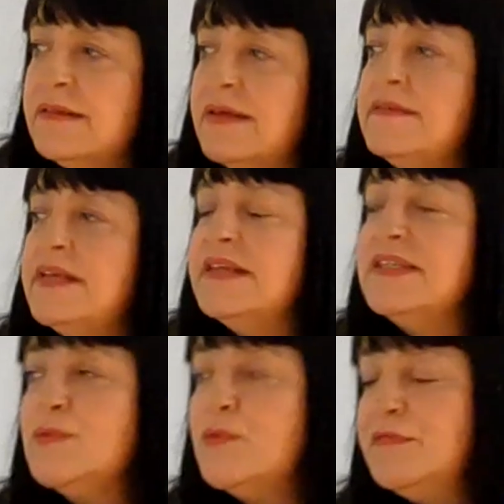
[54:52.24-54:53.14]
they're the
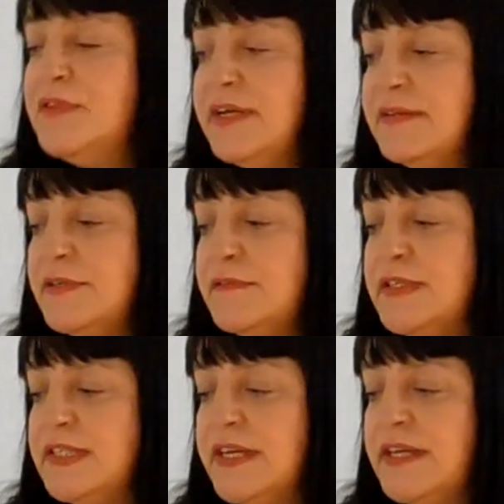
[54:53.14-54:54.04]
sort of things,
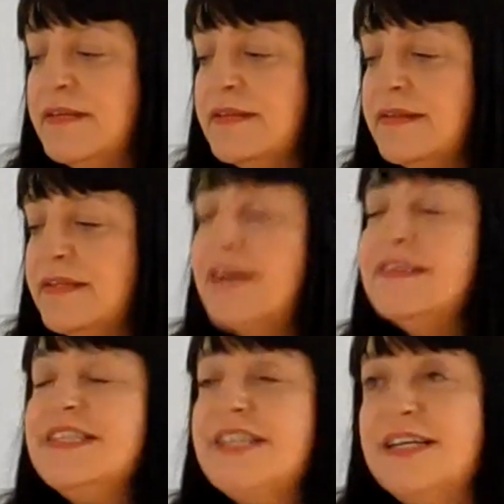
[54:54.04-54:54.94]
obviously, the
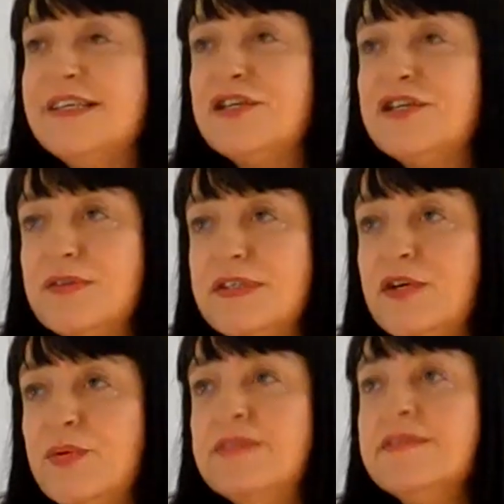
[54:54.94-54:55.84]
unintended
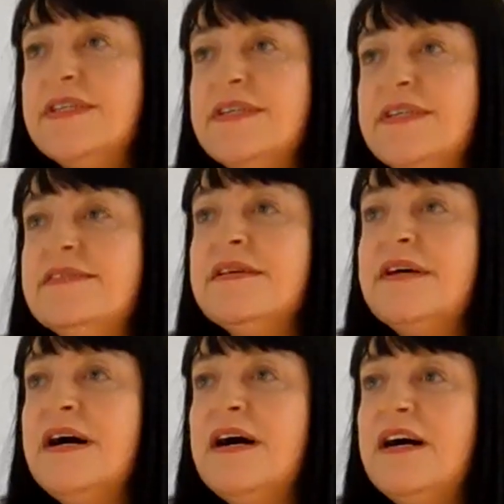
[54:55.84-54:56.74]
consequences,
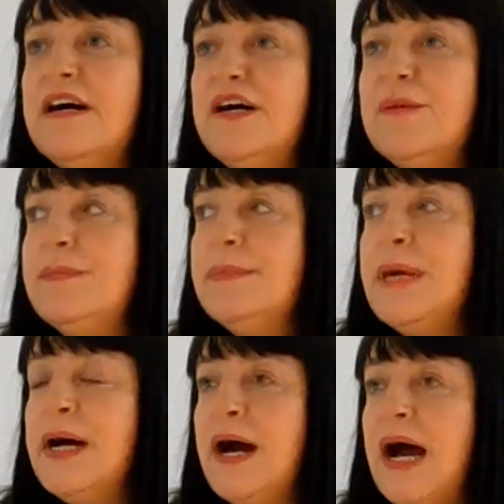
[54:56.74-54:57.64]

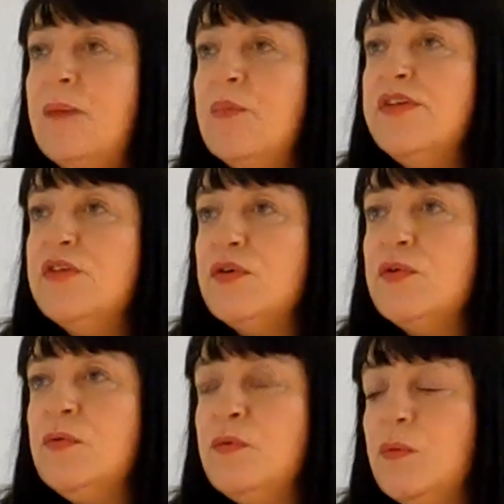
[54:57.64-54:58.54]
and we
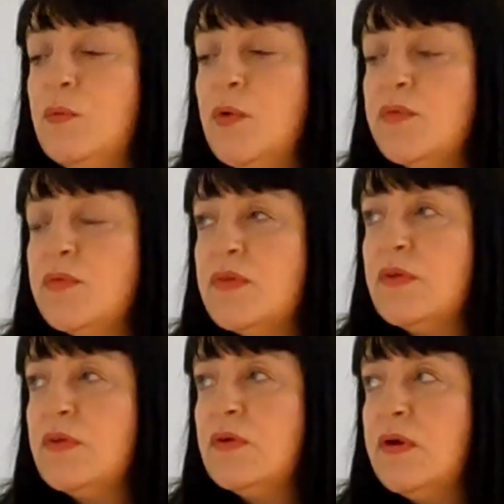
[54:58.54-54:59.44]
do want
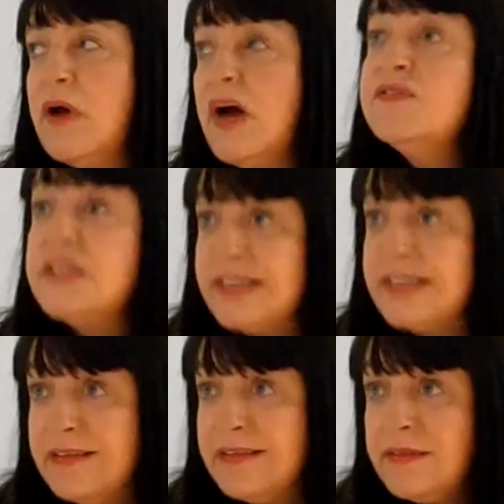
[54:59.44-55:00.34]
to
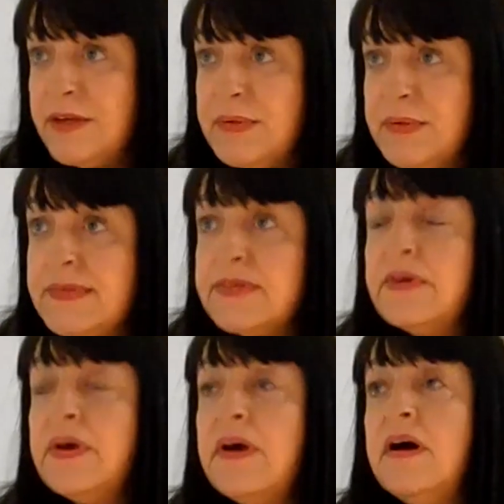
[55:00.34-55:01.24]
understand those.